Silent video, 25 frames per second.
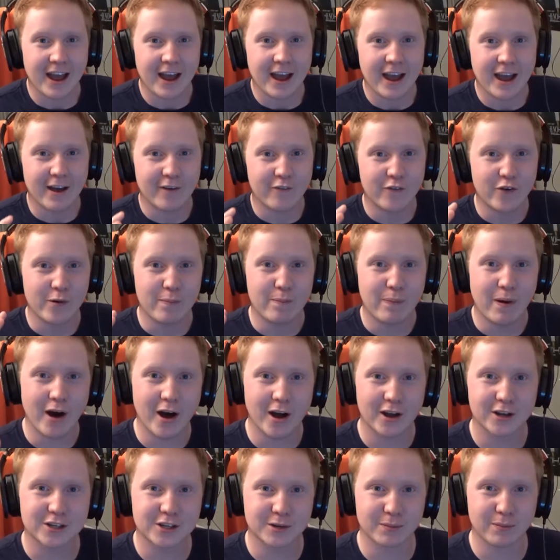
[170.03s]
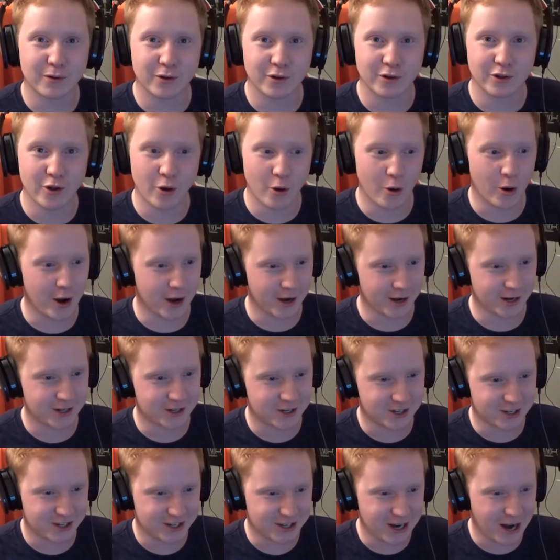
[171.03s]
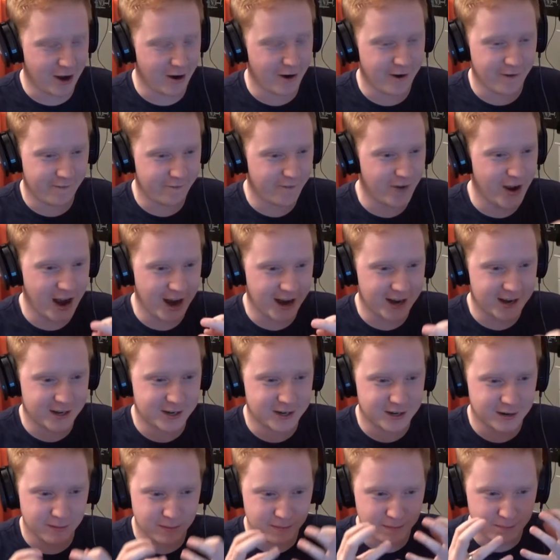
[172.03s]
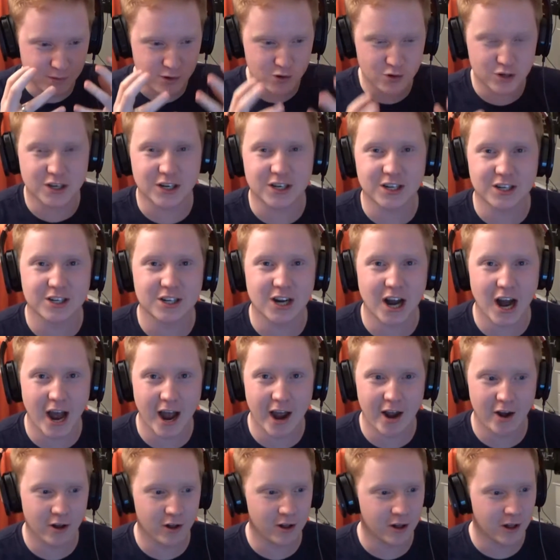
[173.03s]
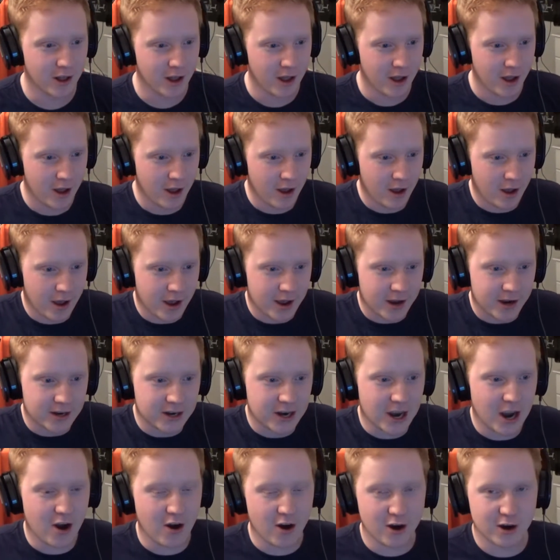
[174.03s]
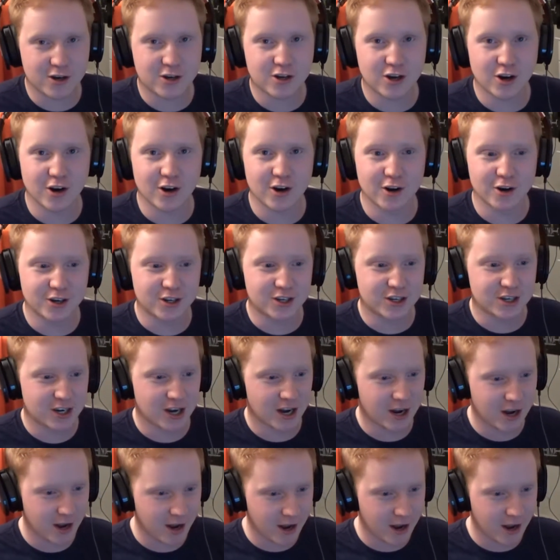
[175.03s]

Every possible noise, sound effect, music style, characters.